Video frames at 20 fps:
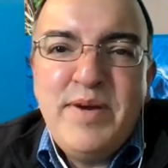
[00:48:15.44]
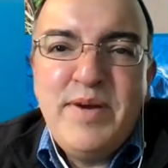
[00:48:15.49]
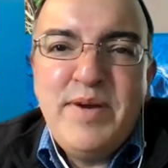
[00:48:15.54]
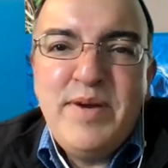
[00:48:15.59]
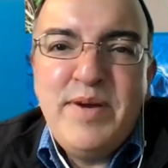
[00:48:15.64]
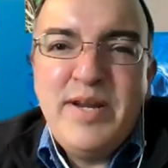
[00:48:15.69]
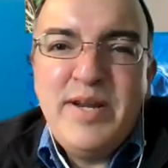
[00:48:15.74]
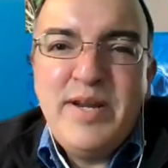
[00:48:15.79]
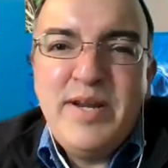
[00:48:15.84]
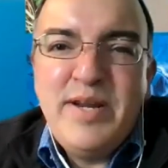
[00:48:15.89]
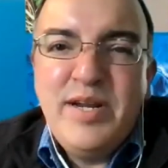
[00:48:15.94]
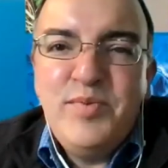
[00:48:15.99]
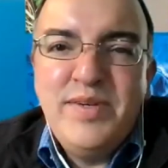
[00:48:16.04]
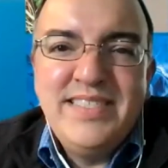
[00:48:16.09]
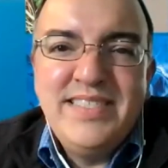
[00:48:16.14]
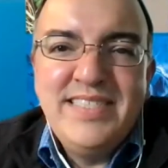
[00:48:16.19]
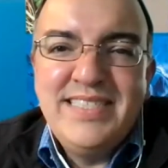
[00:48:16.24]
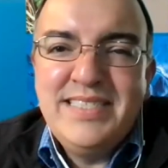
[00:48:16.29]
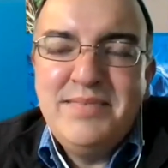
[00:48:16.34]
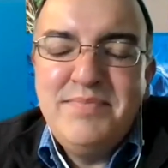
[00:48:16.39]
wants to
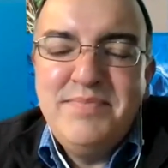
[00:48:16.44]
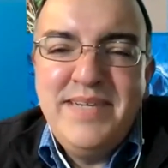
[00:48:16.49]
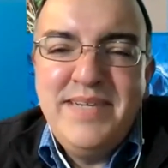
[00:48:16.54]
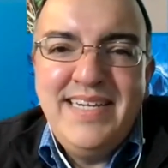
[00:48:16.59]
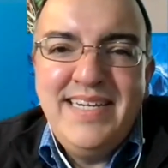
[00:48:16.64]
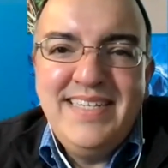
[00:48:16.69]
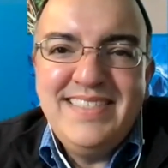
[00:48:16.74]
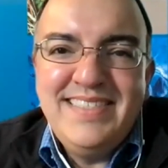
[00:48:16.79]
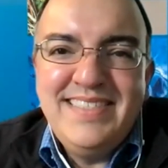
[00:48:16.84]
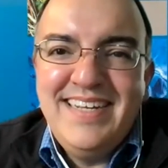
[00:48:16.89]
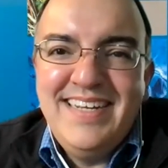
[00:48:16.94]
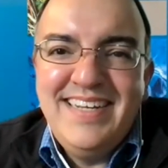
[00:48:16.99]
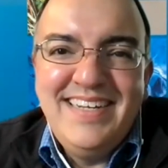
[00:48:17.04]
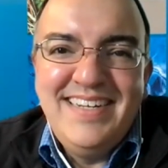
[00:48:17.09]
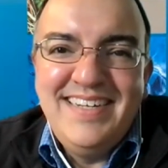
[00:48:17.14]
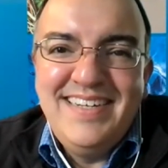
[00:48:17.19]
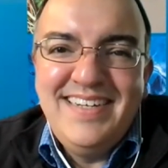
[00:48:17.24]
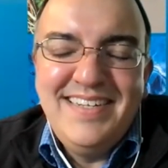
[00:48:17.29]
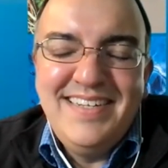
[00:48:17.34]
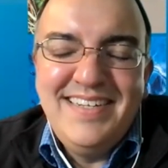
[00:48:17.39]
submit
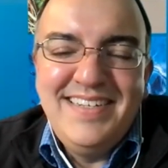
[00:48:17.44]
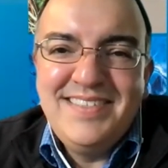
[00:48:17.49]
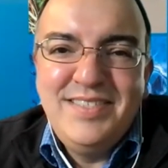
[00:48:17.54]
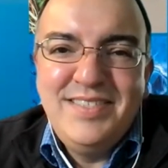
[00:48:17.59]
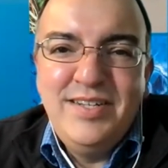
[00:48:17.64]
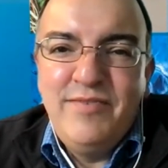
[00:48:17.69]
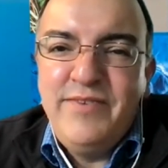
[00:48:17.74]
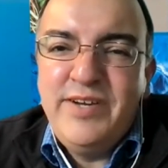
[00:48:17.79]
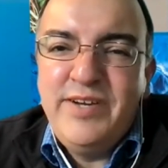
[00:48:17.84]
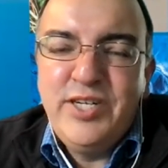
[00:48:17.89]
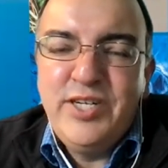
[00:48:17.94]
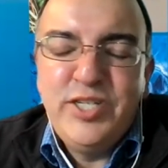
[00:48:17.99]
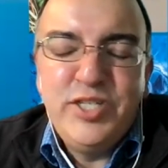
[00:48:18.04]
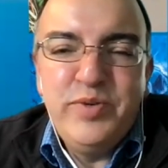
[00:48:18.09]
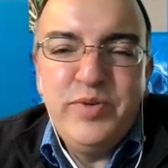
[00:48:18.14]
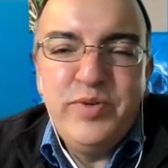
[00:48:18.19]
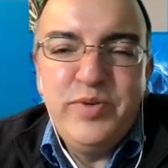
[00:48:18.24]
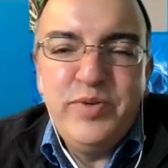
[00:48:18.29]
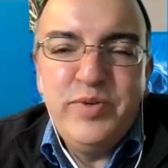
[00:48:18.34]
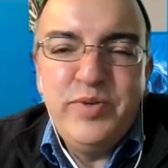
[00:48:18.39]
to a federal
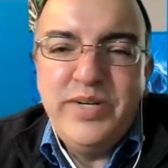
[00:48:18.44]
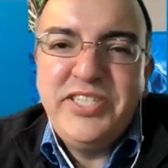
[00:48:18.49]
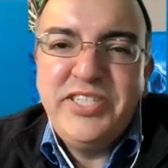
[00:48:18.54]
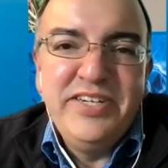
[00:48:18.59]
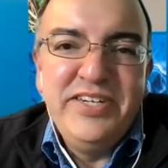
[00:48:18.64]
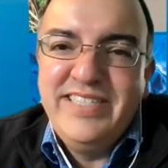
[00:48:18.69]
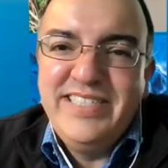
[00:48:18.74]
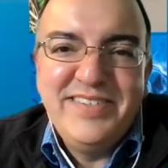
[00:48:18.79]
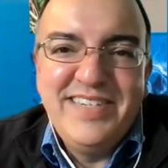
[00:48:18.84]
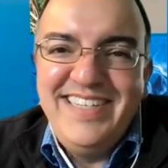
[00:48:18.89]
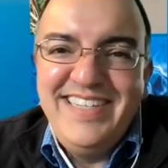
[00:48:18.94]
register notice, right?